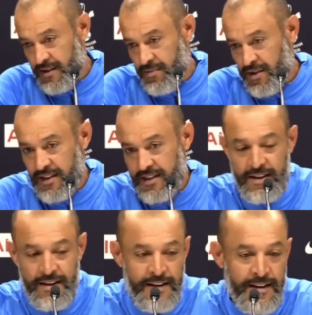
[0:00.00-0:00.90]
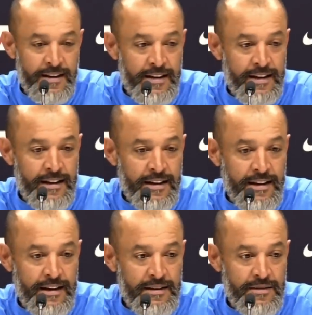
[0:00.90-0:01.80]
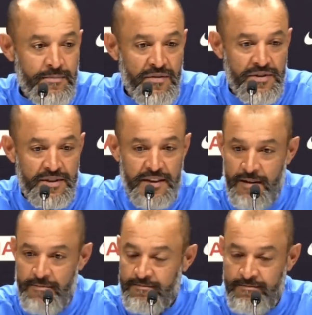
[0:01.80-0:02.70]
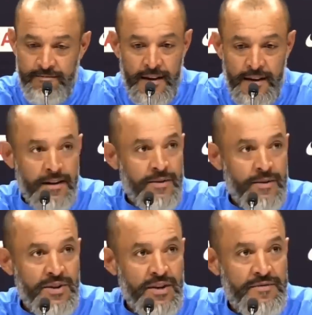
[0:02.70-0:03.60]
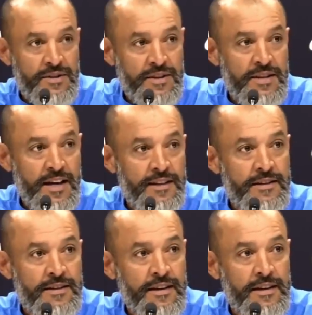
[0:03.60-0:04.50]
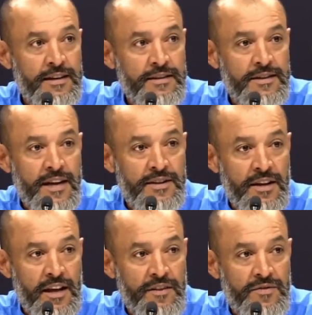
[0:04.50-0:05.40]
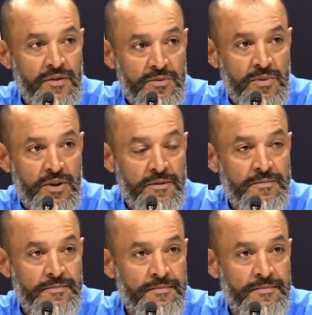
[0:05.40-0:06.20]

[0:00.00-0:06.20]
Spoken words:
that played the previous game. We still have to decide the starting 11 for tomorrow.